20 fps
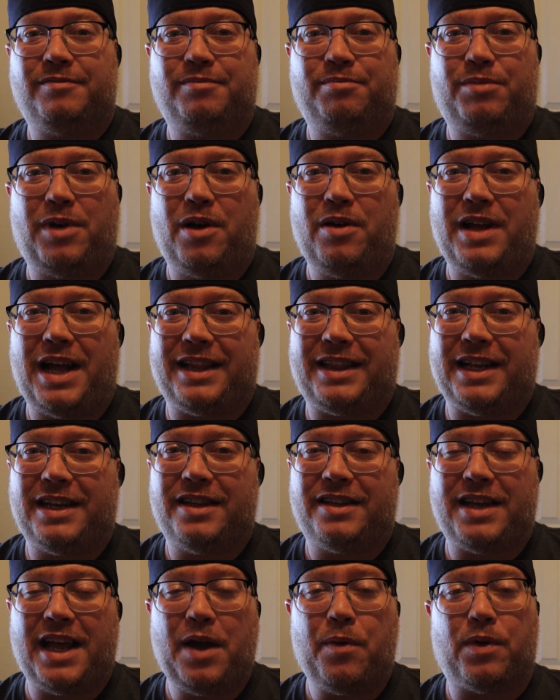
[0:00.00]
But at the
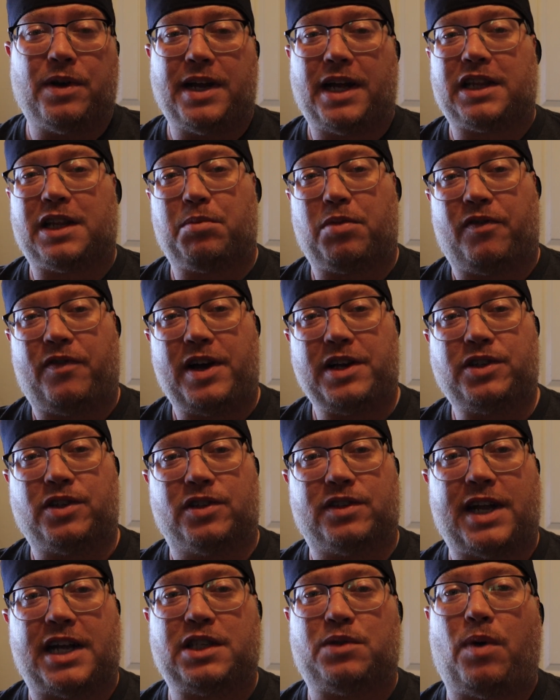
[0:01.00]
end of the day, we're not the
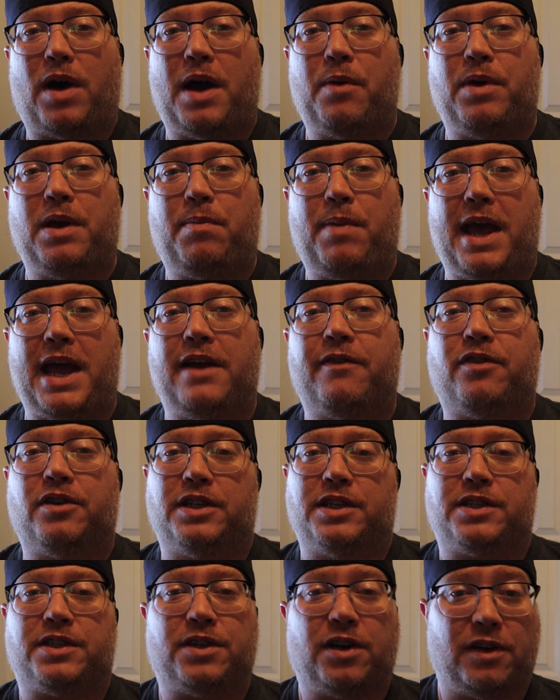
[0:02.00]
professionals. That's why we pay for
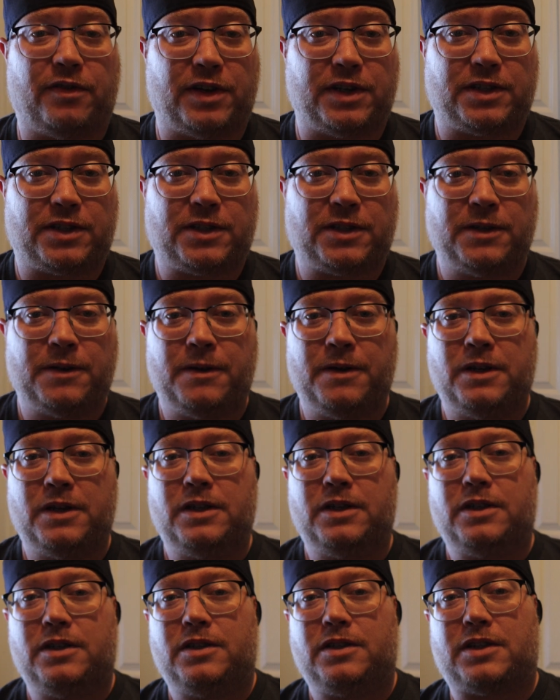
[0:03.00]
this service.
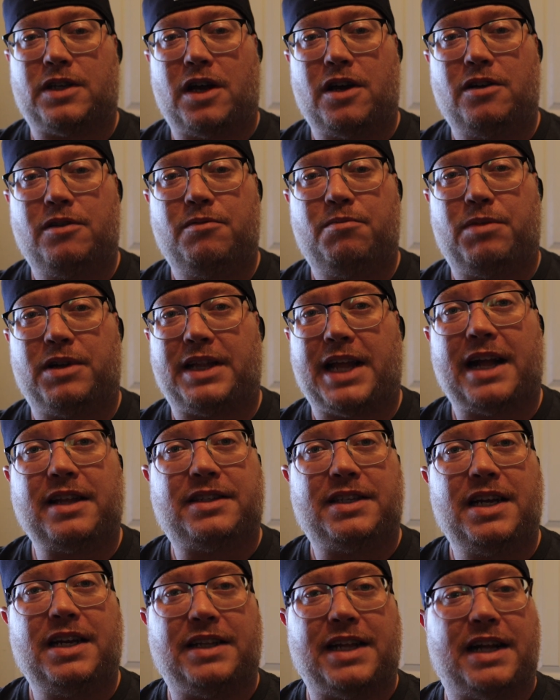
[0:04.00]
So, but
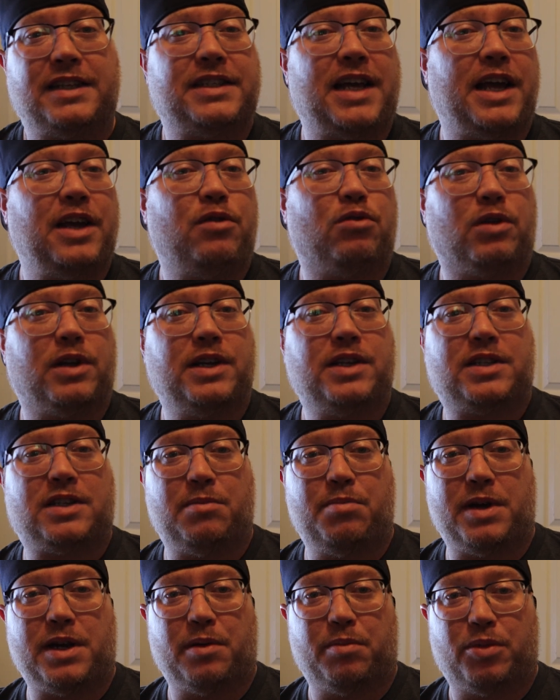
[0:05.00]
that's it. That's how you really
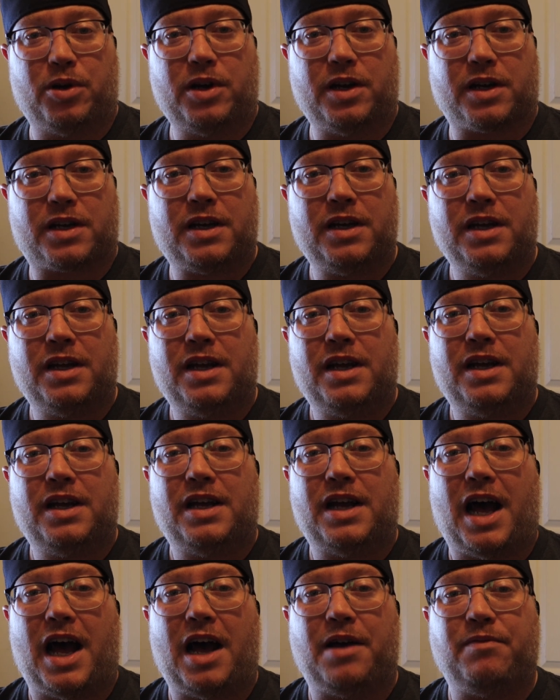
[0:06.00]
submit a book.
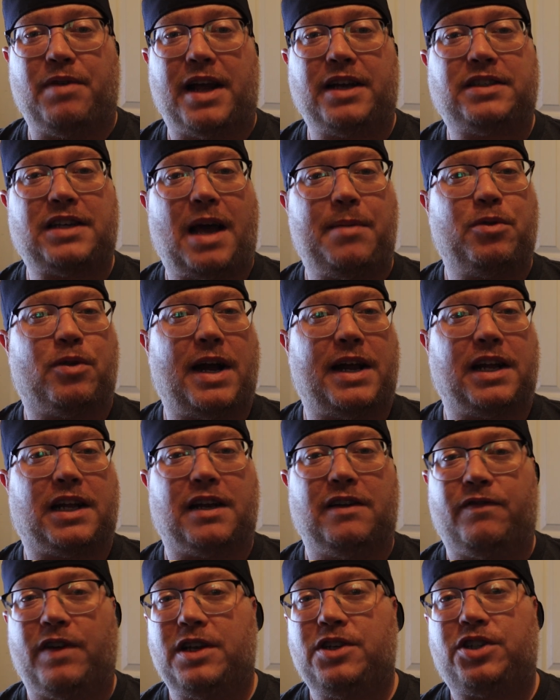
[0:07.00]
Uh, next time you're at a
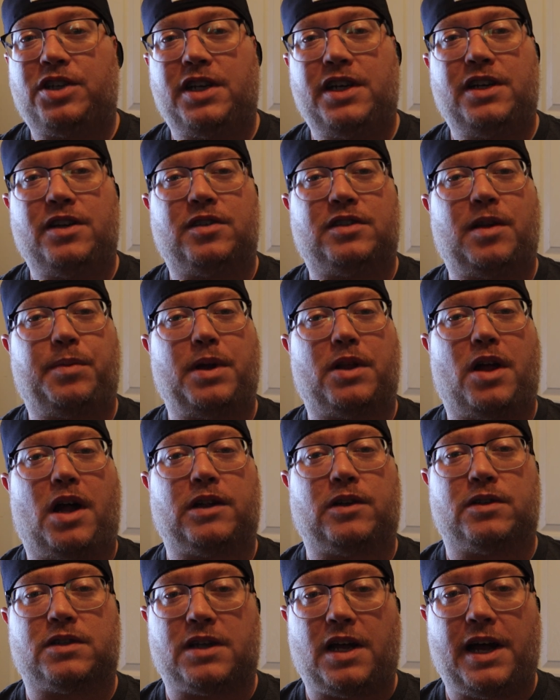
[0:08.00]
convention or something
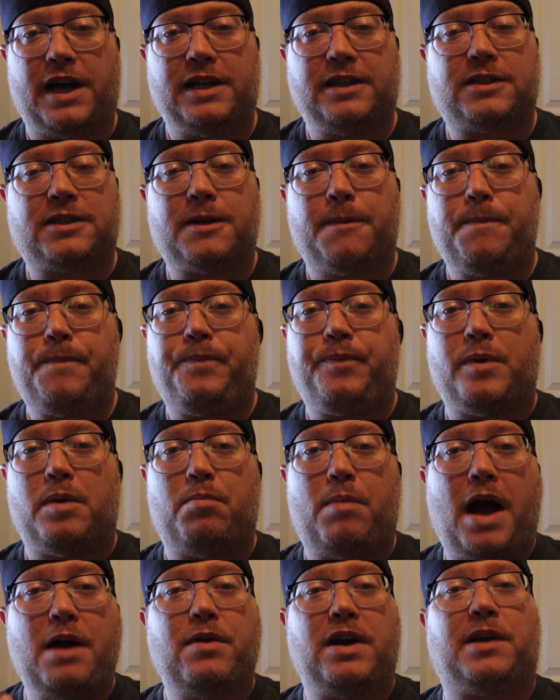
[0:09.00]
along those lines,
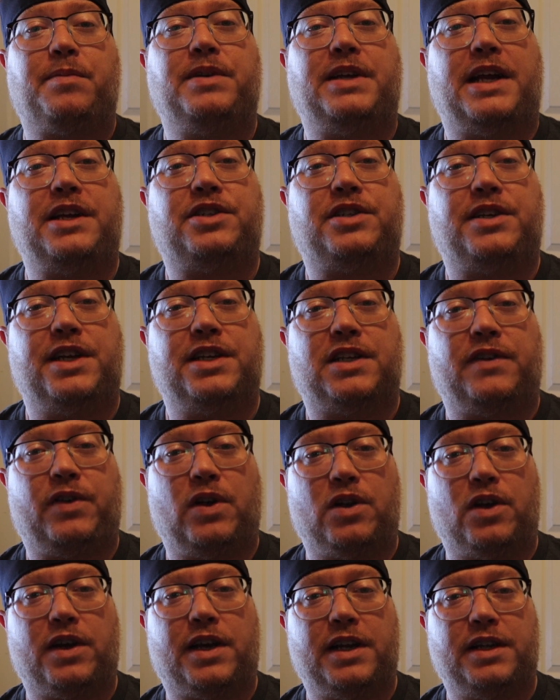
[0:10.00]
my recommendation is if
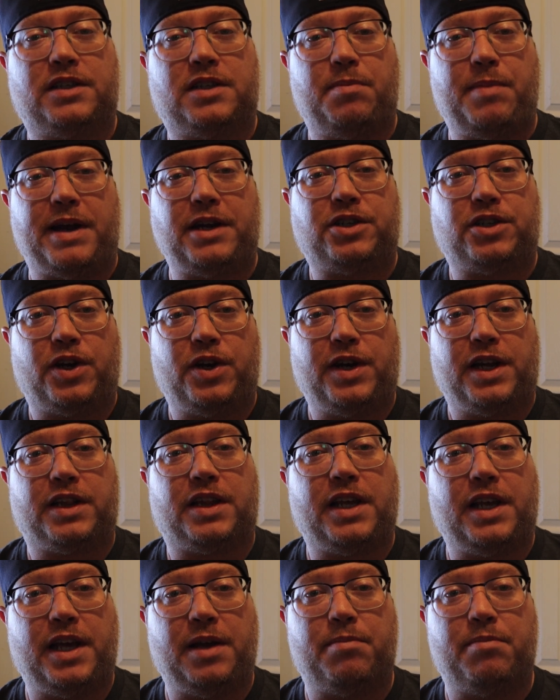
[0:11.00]
you're looking to make sure you
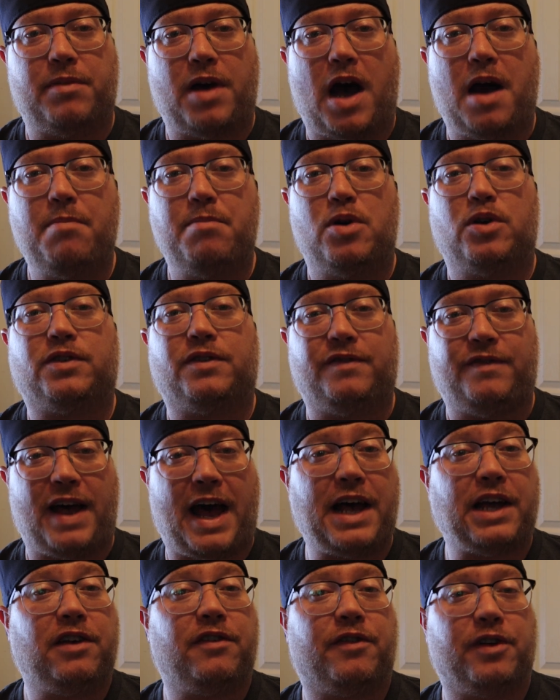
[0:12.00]
get the utmost
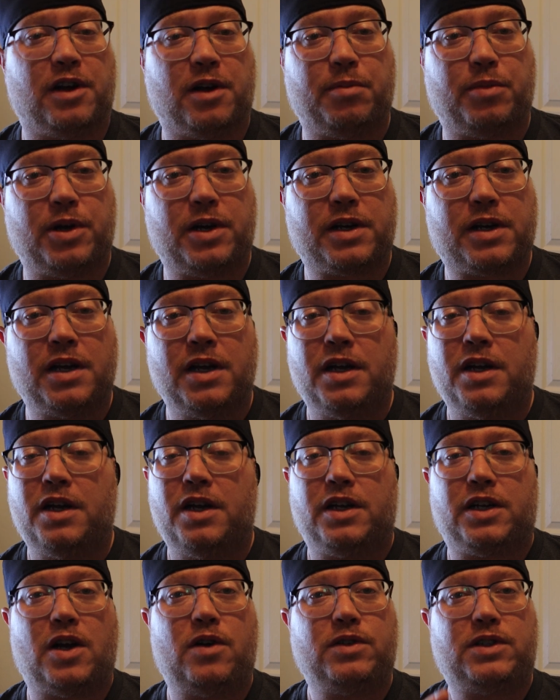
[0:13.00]
value for your book,
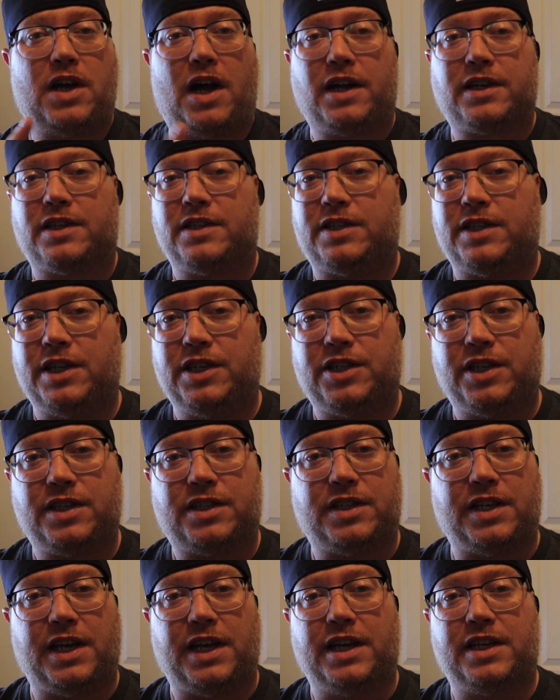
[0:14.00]
go talk to
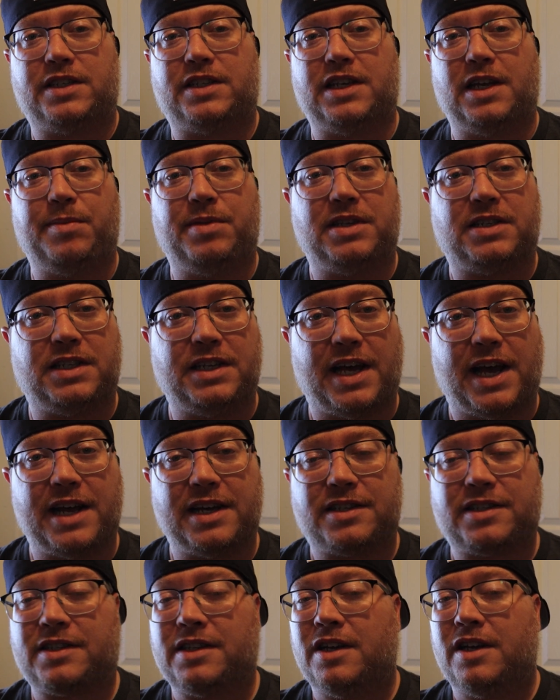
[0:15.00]
CGC,
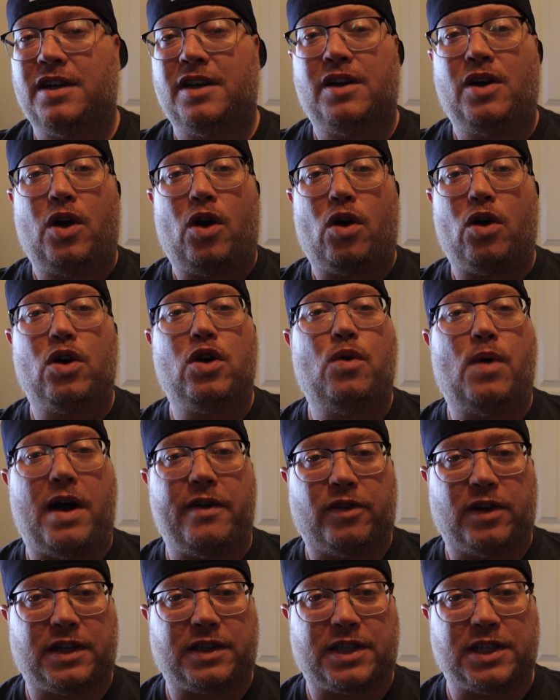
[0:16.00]
CBCS, or
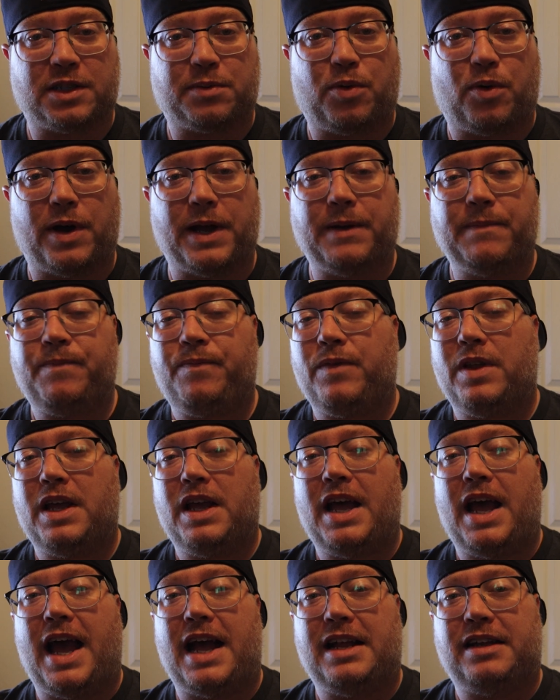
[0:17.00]
whoever at this point
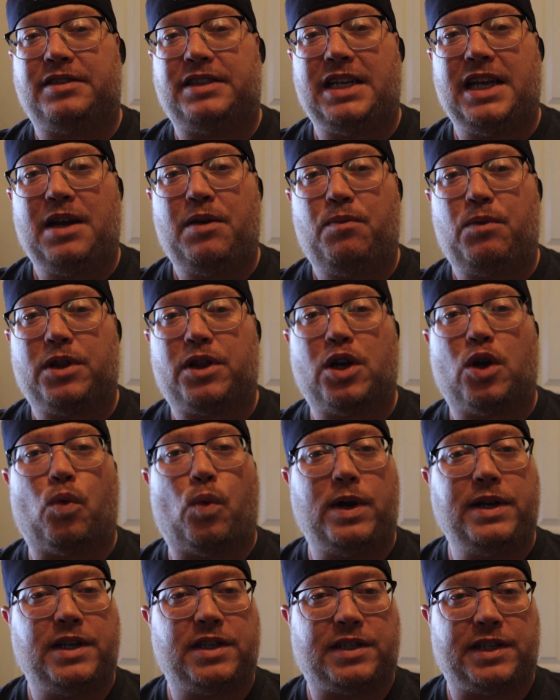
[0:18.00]
and see what their
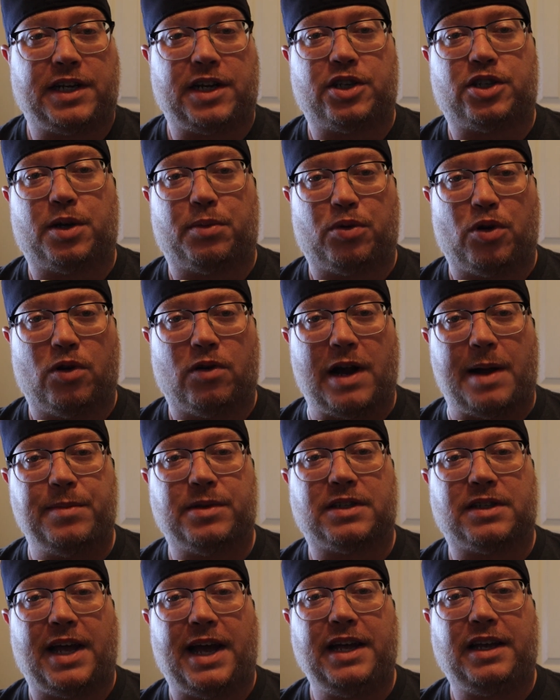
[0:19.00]
witness signature program
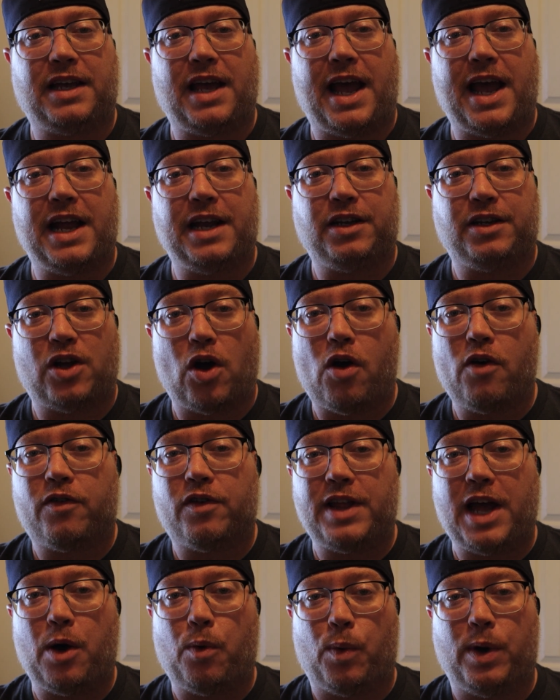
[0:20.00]
is like and go
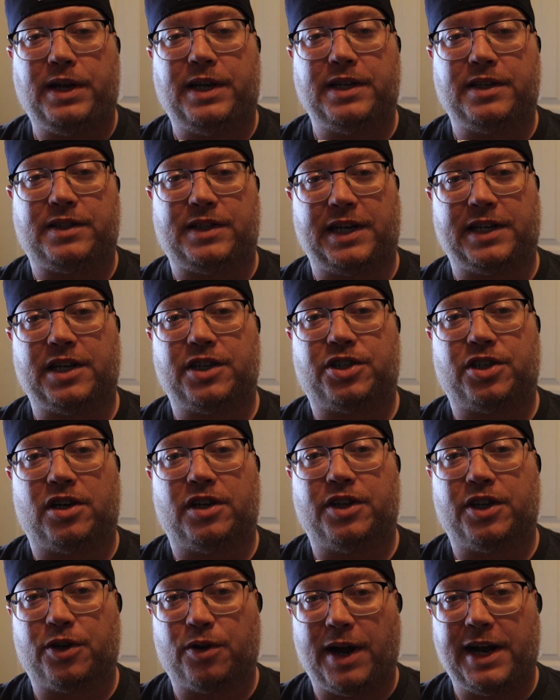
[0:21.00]
for that witness signature
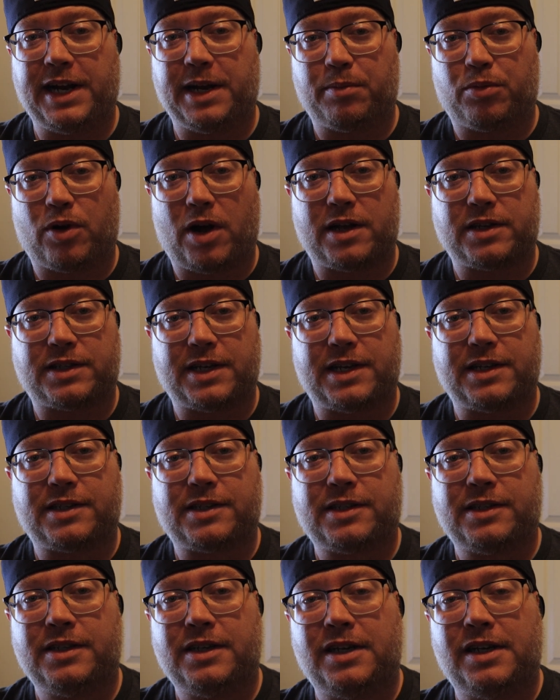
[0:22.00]
in the grading
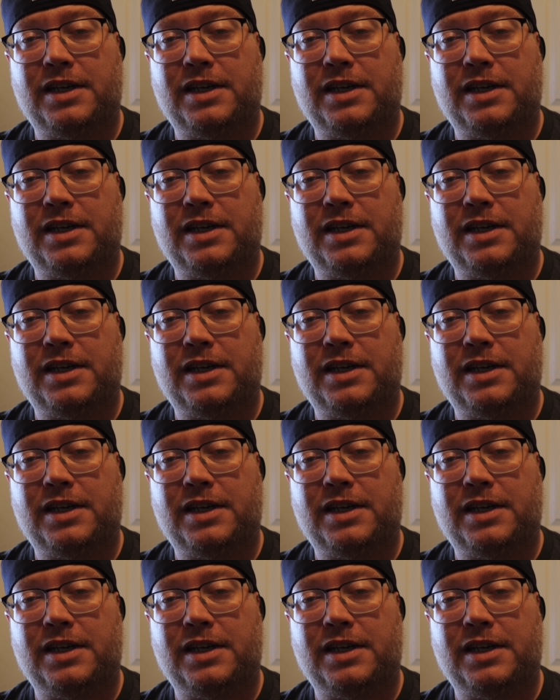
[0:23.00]
process